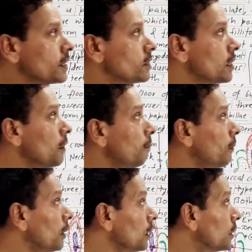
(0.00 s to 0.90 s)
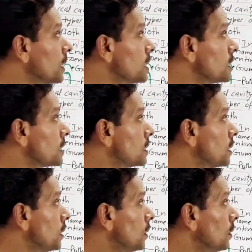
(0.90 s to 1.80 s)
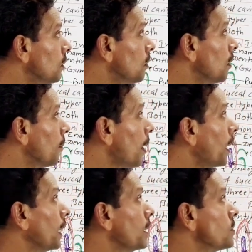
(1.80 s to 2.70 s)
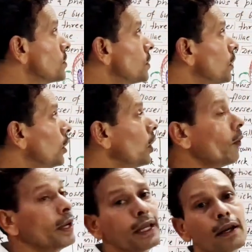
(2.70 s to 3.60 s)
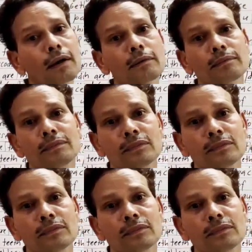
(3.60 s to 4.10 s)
Its upper, this part is duodenum.